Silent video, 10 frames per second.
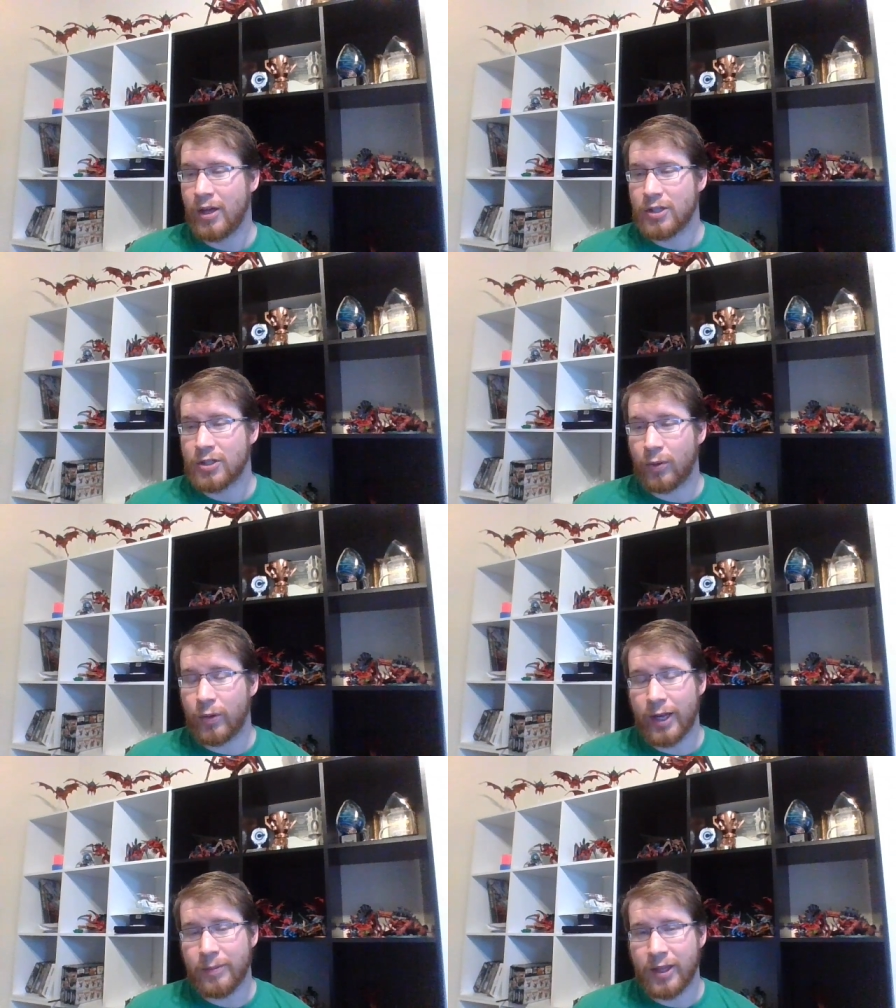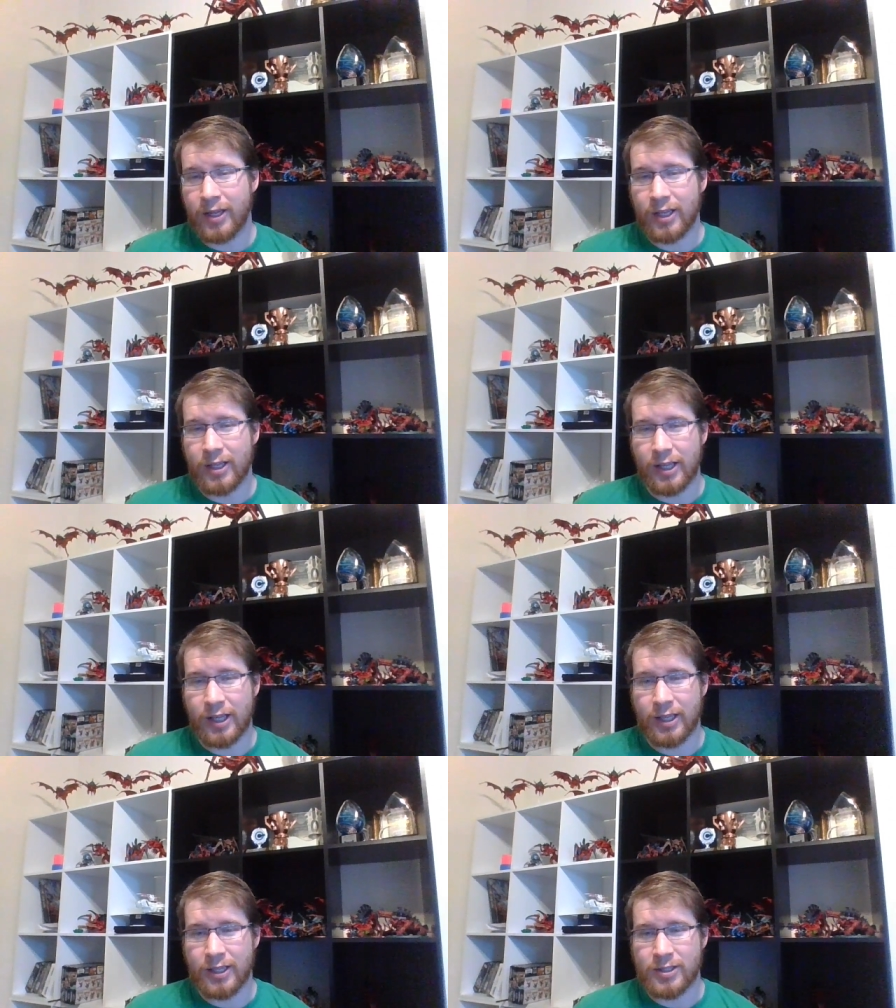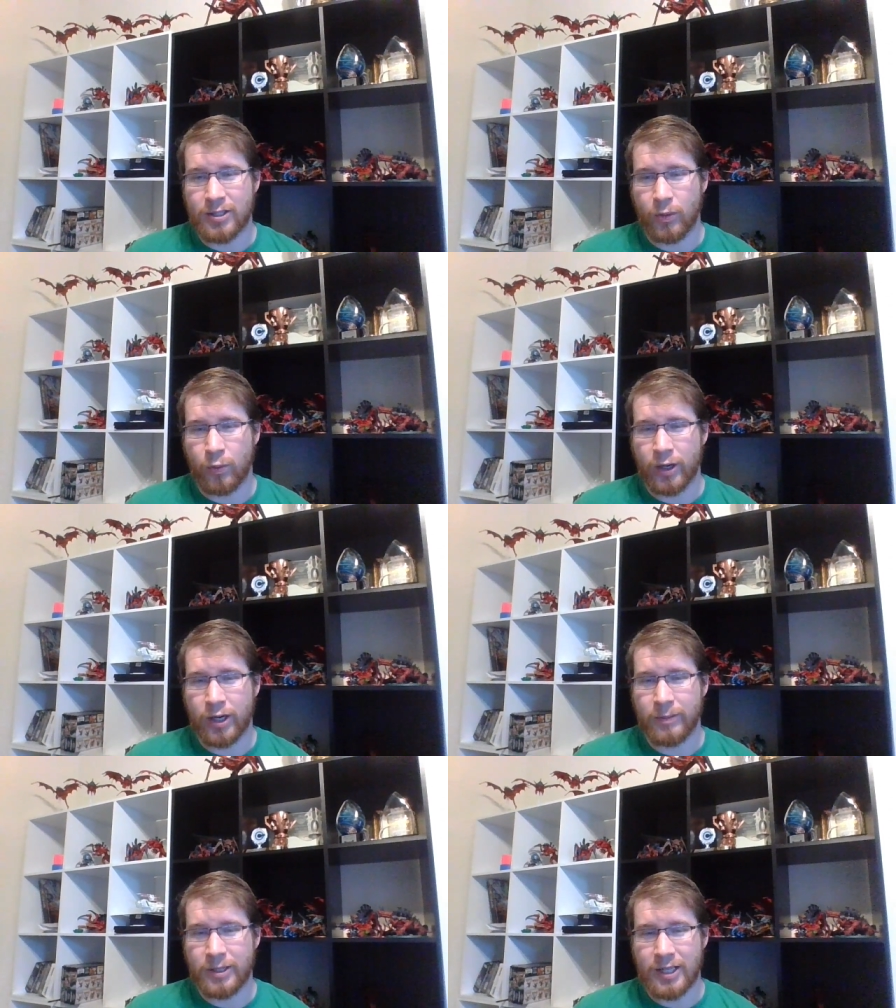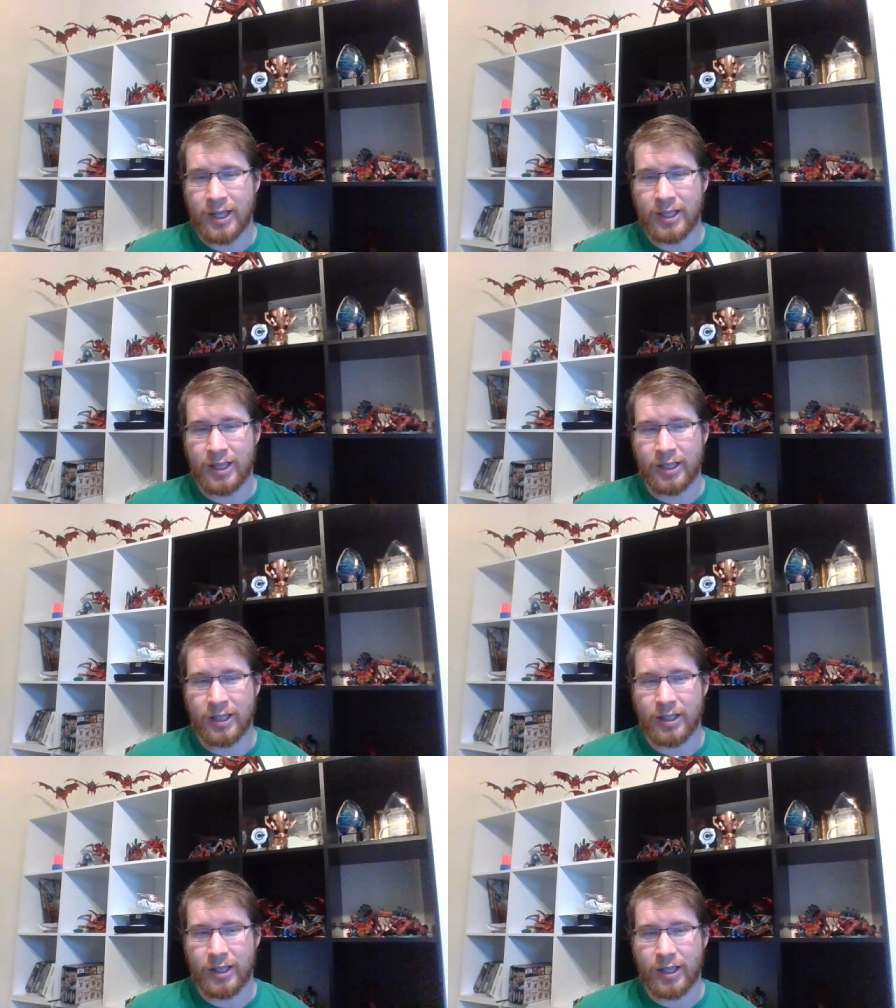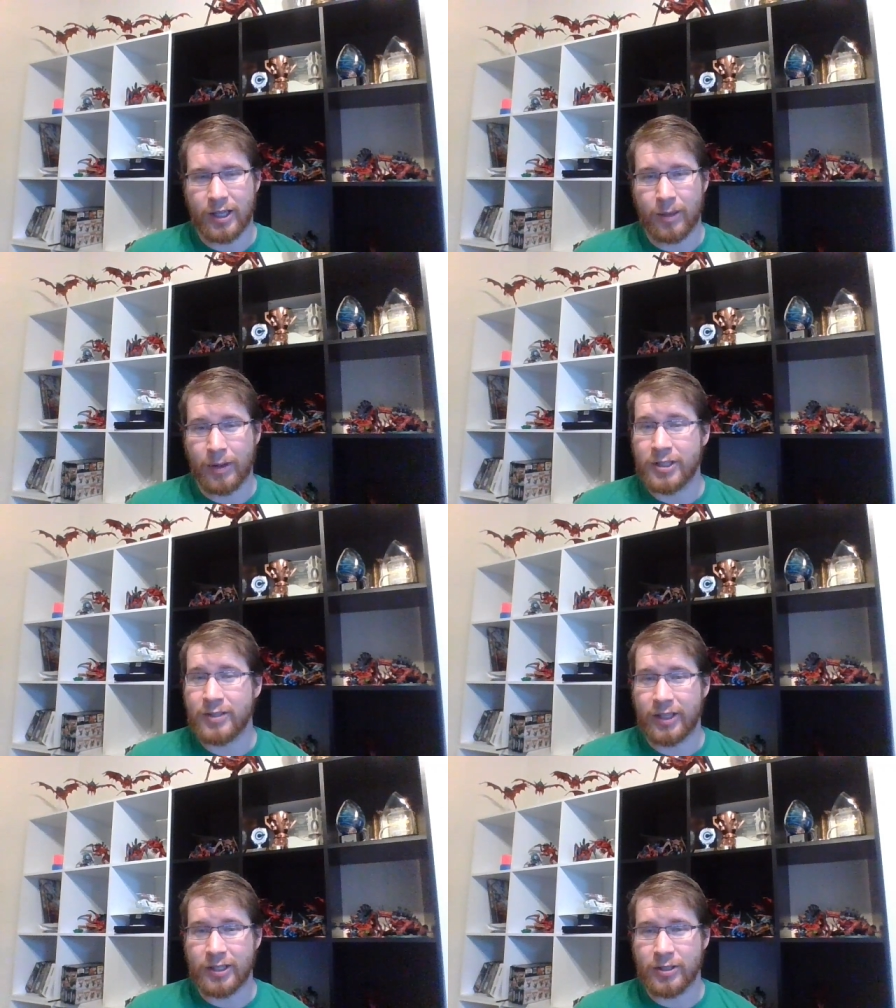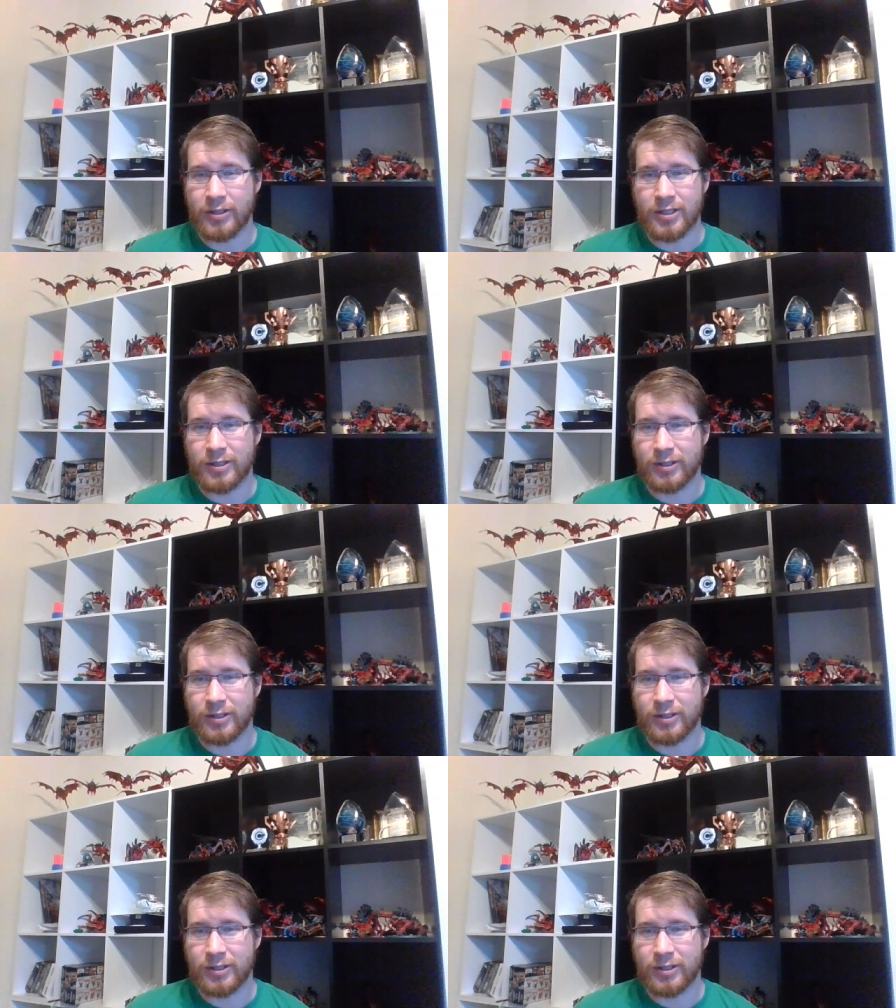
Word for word: So what I'm thinking is we're going to be taking a bunch of lictors.